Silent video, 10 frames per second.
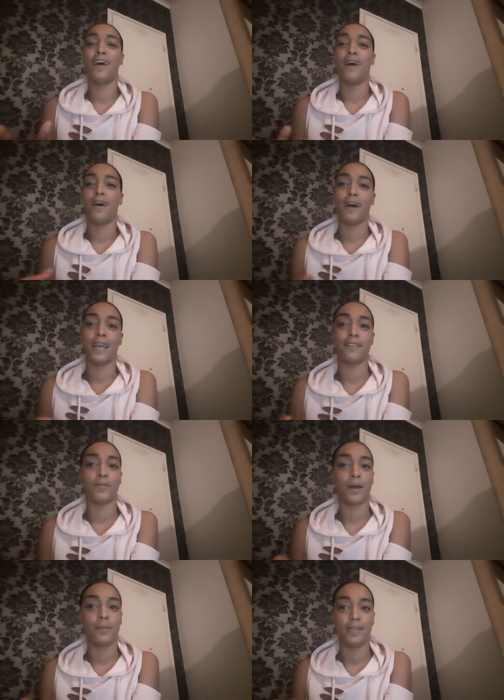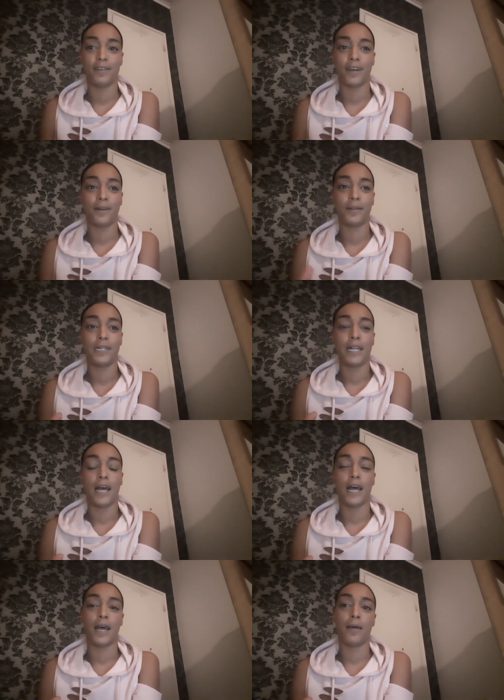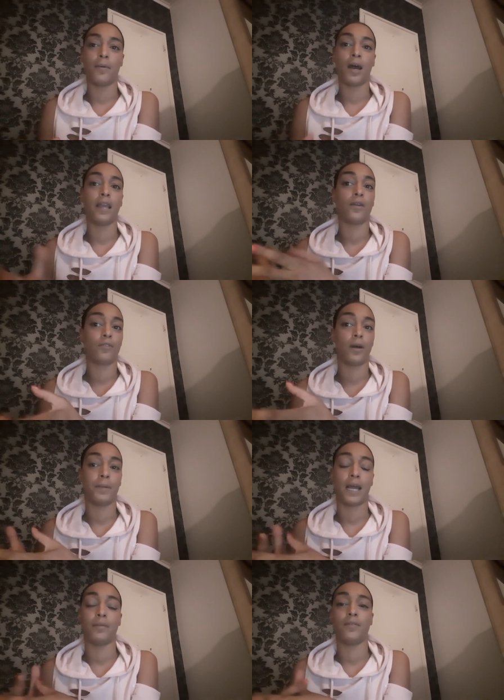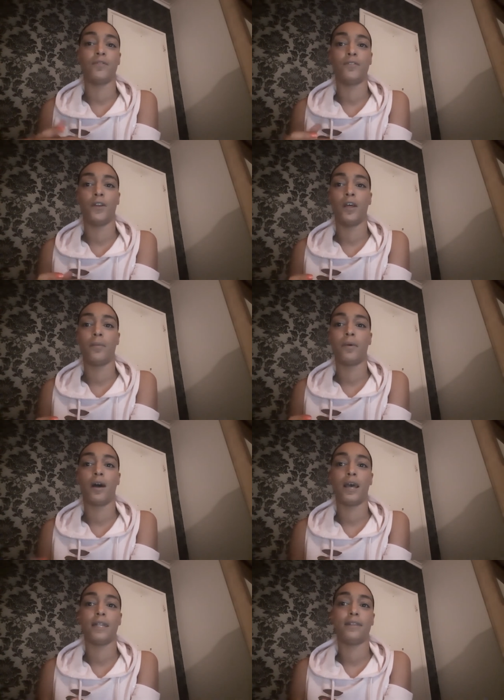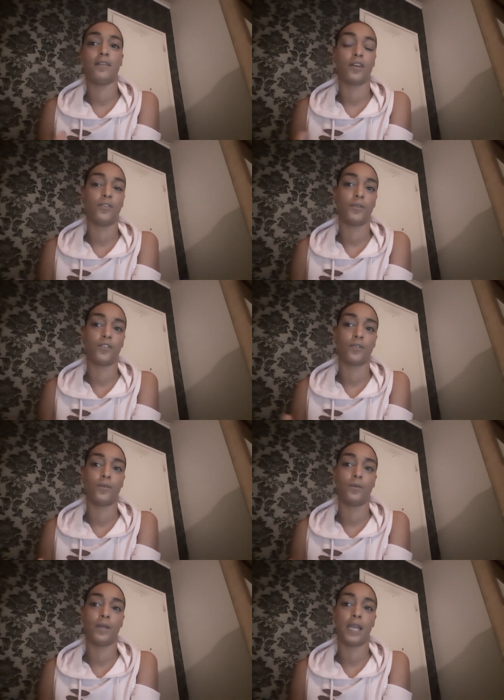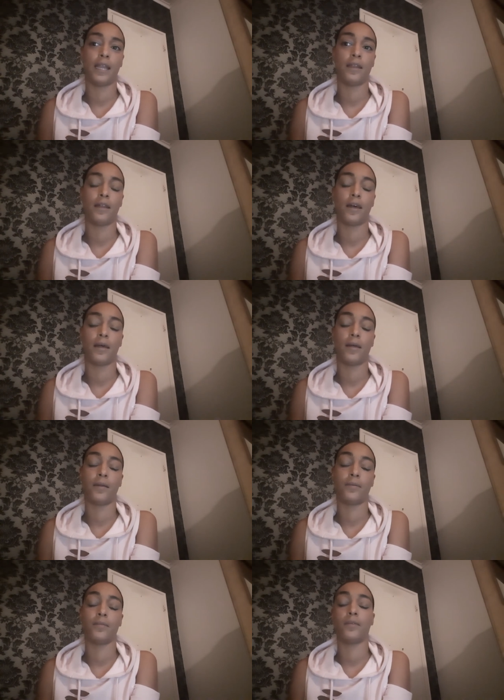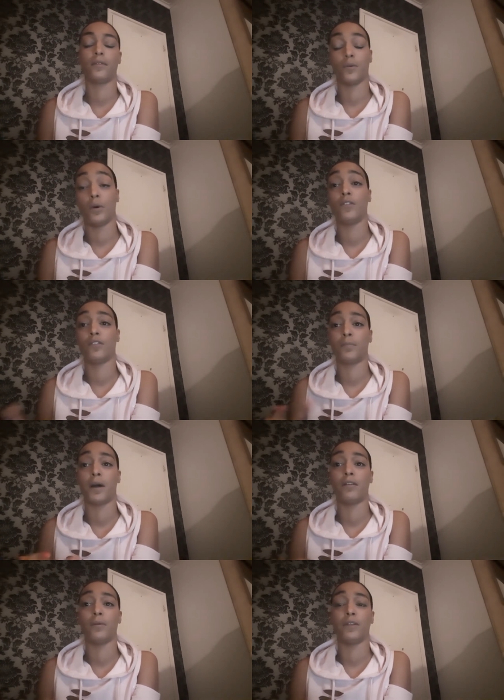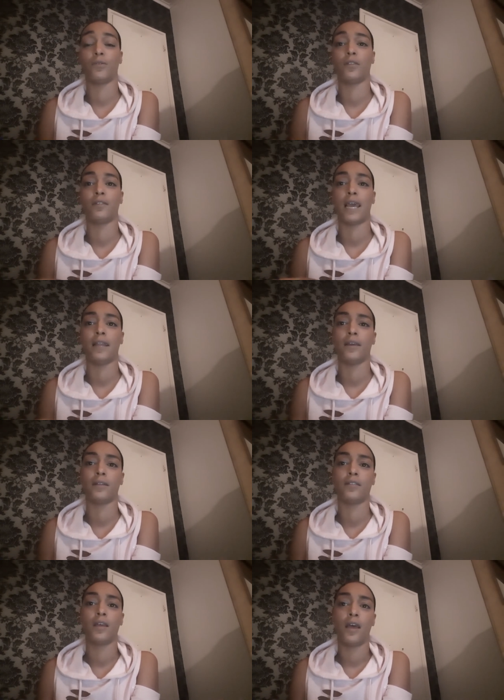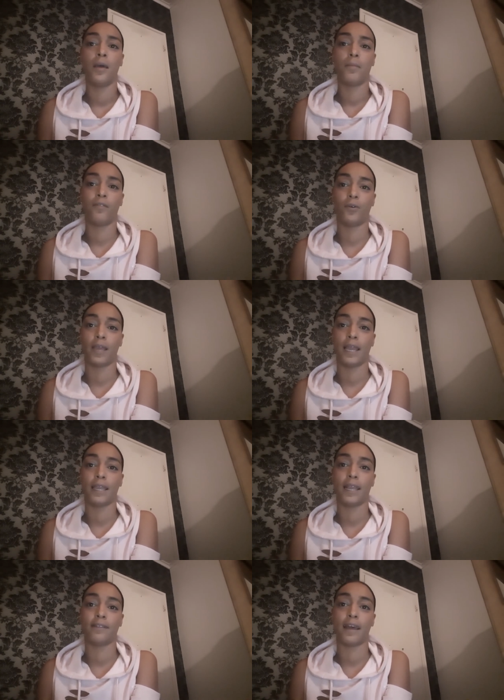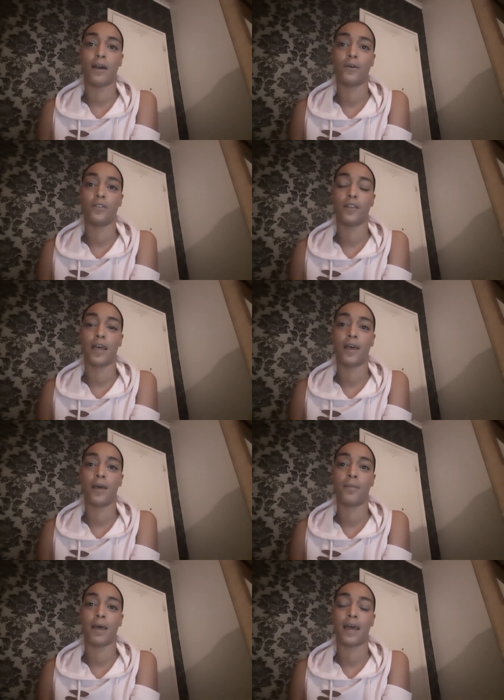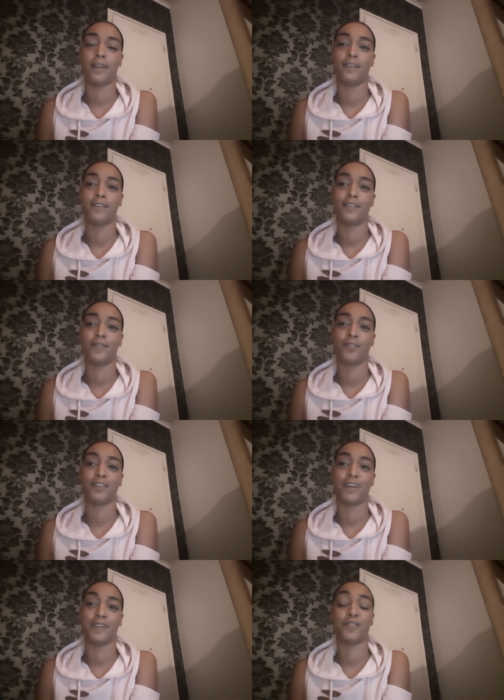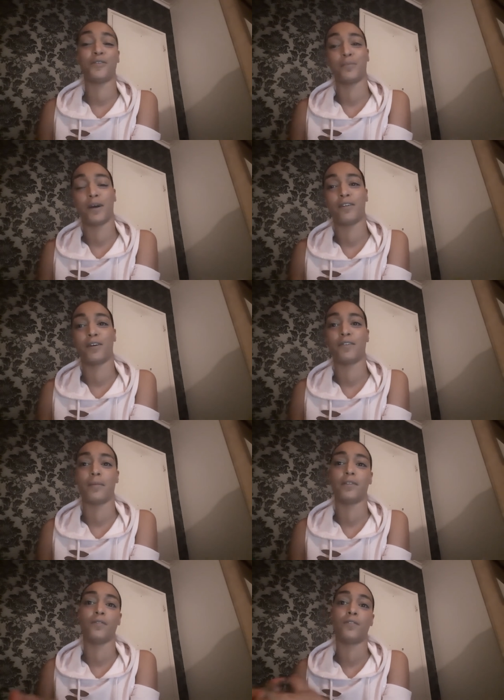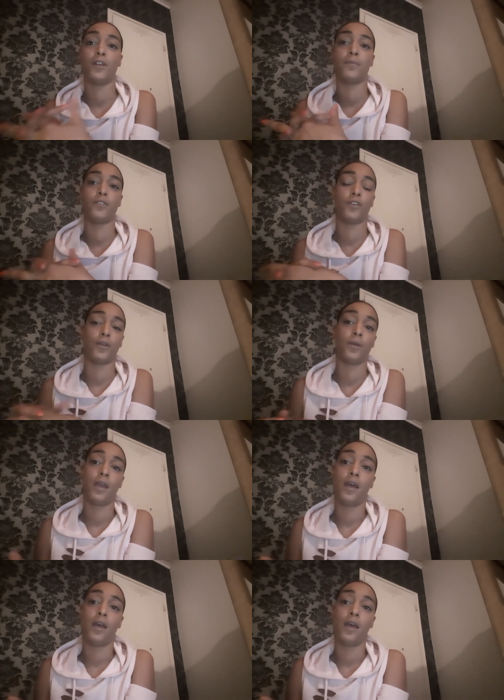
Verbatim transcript: Hi, so I'm Lydia. Um, I grew up in Hammersmith and Fulham. I did go to a school in uh, the Wandsworth Borough, which was Elliott, before getting kicked out um, and returning to the borough of Hammersmith and Fulham to